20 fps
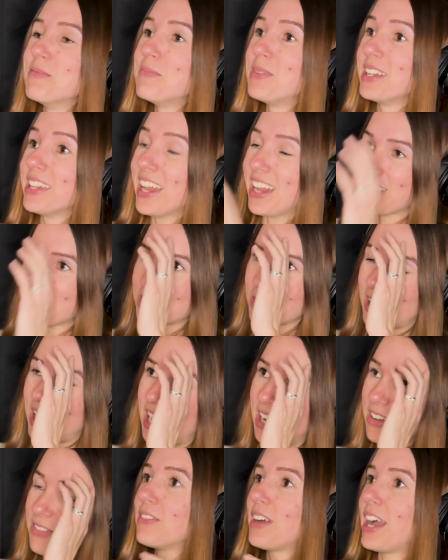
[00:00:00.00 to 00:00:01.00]
But yeah, so
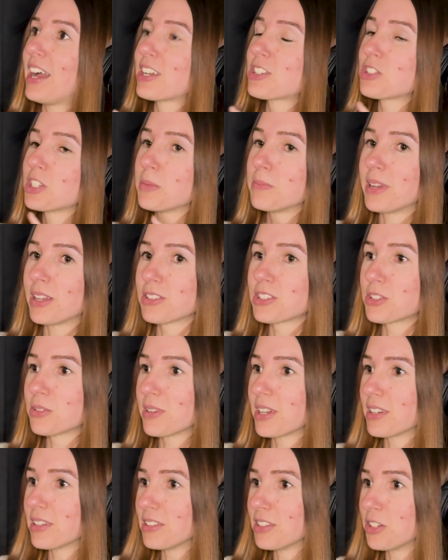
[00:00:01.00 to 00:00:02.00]
I've actually bounced
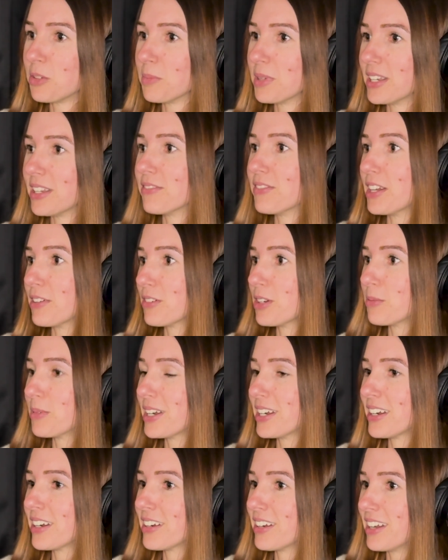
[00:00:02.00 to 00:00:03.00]
around a little bit of
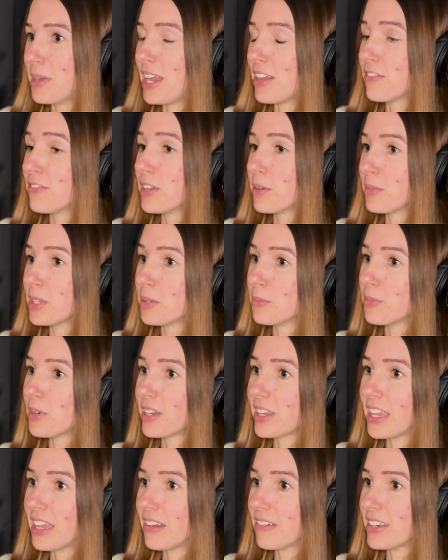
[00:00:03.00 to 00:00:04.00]
everywhere. I have family in
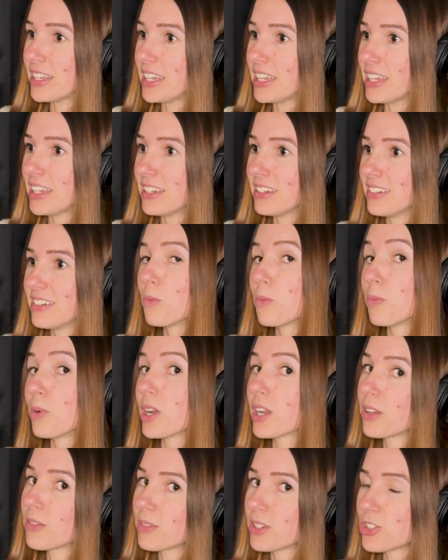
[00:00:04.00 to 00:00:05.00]
Brett County,
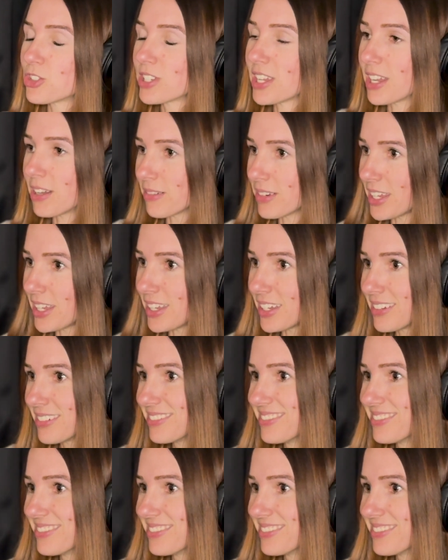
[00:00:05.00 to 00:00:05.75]
Breckenridge County.